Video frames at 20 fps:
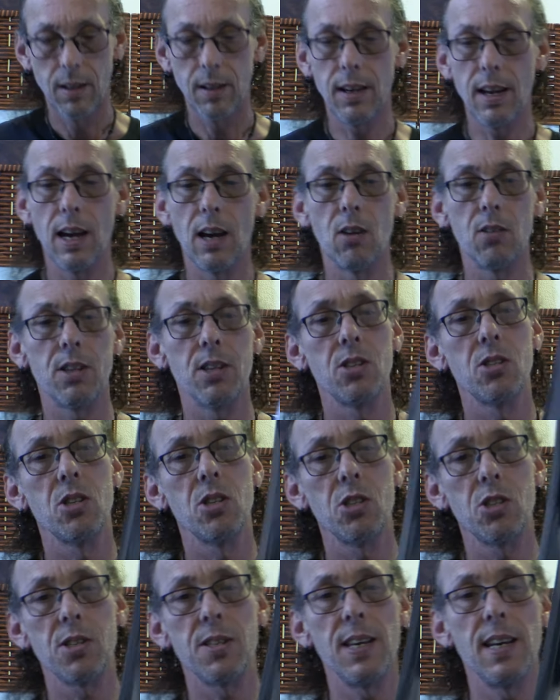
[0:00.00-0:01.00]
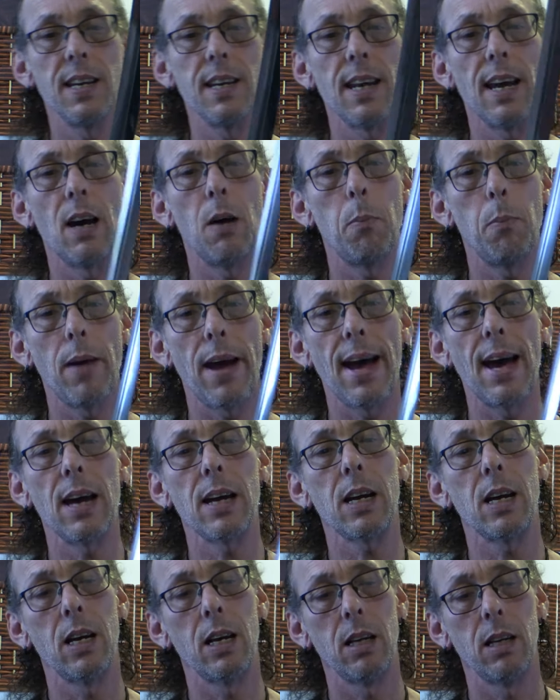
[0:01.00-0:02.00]
now does this thinned out
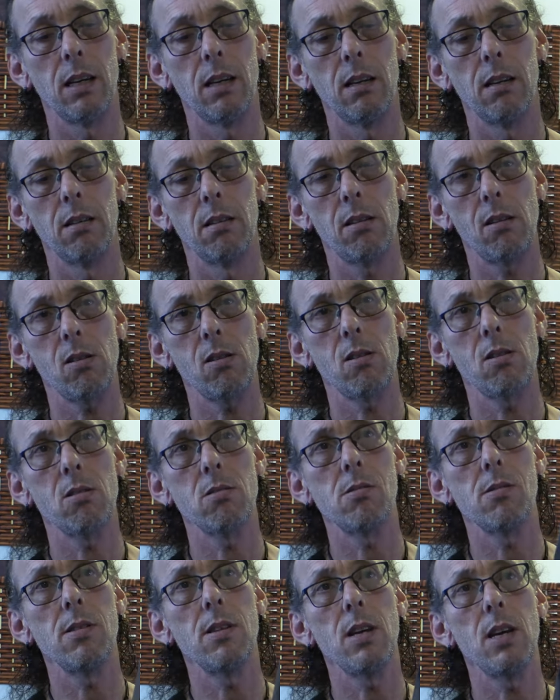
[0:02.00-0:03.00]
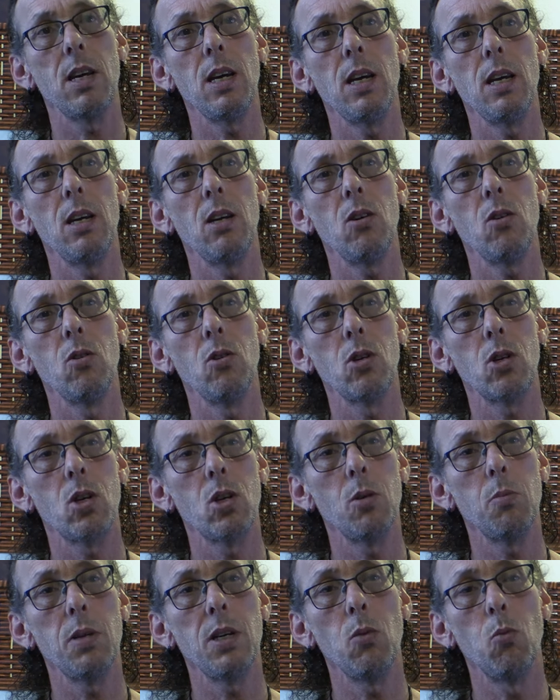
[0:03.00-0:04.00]
back on the
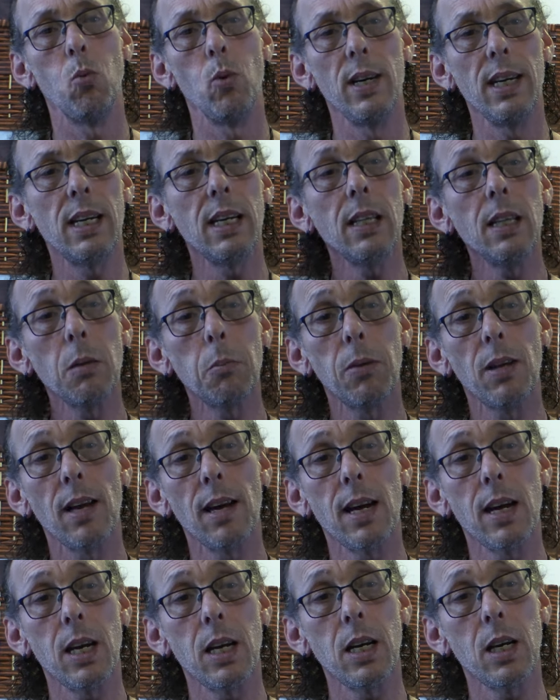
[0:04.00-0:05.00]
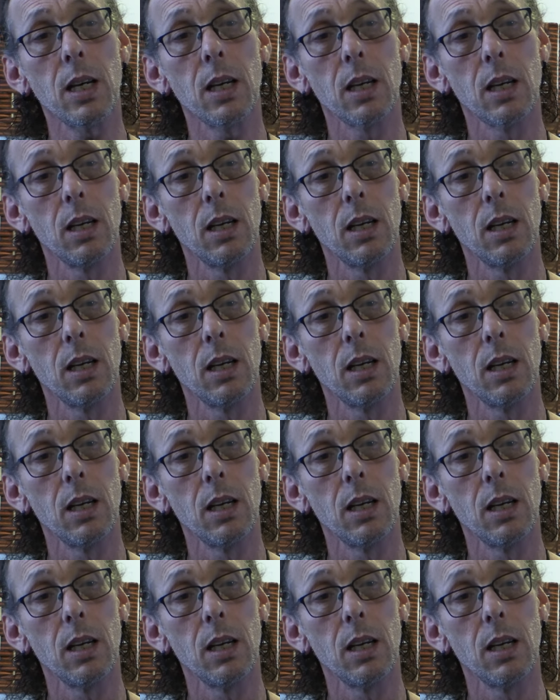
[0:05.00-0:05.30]
Unakubi weaken the blade?